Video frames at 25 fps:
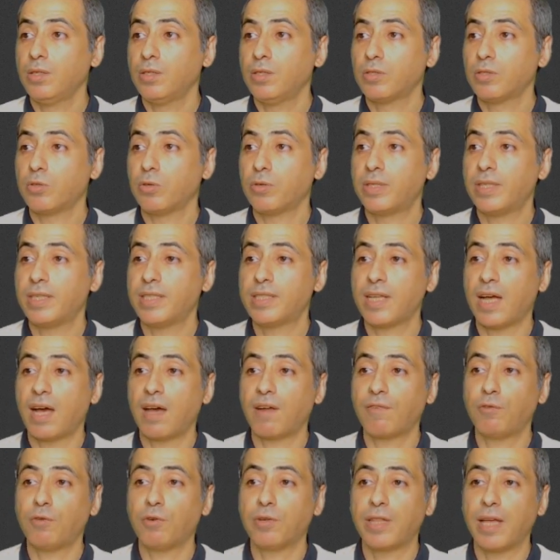So these
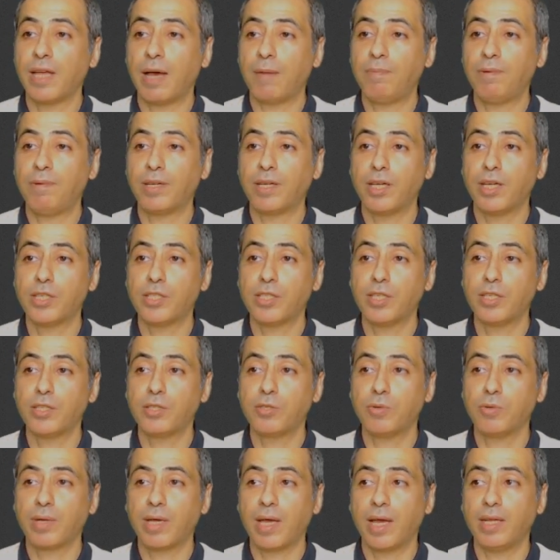are for the
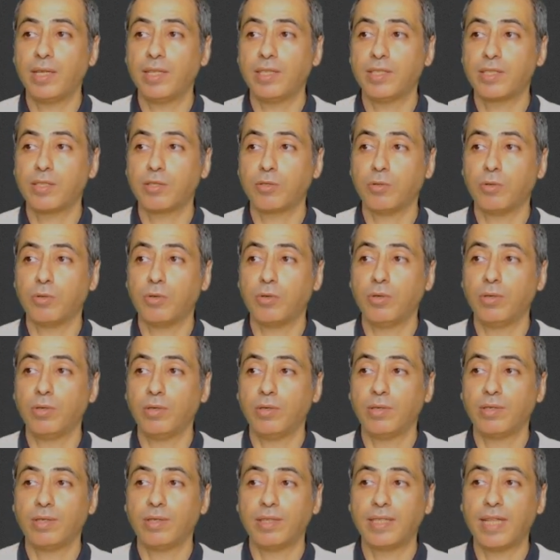applications you can install
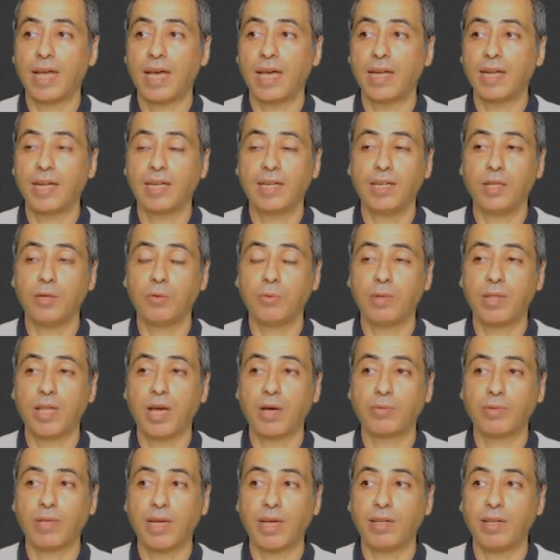directly
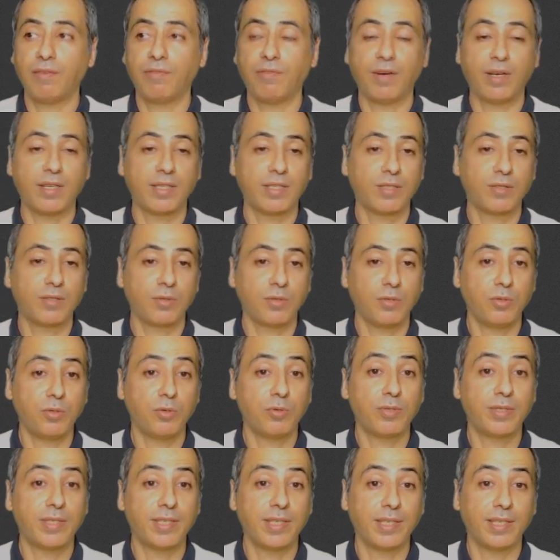without any fuss
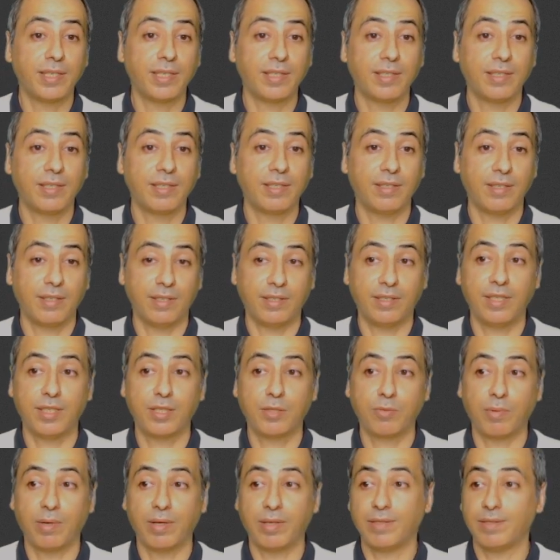using
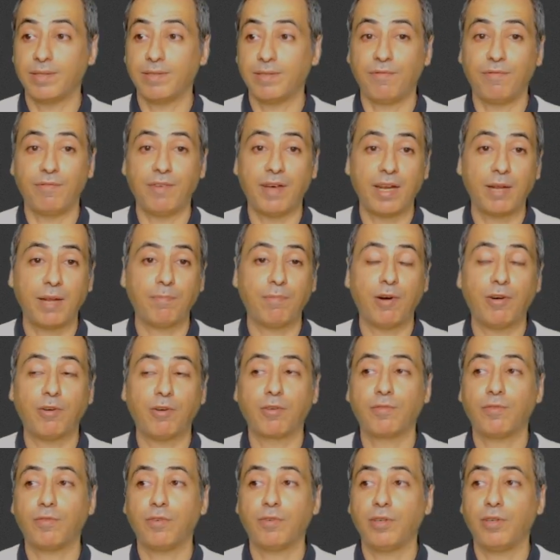this one. Very
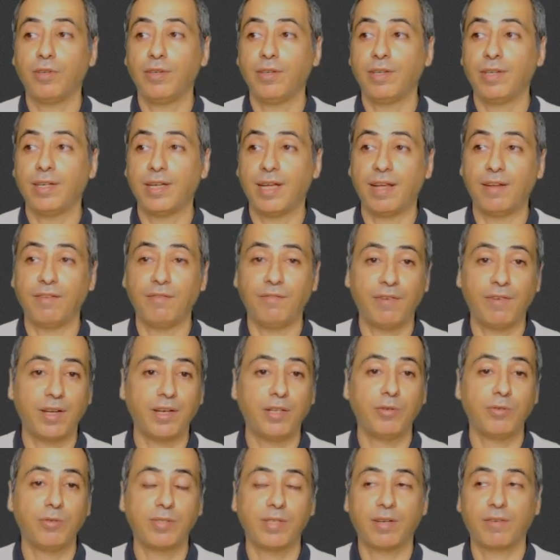powerful and
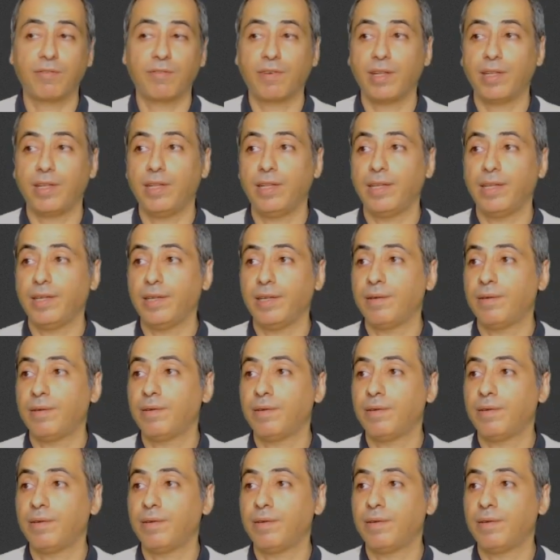very user friendly.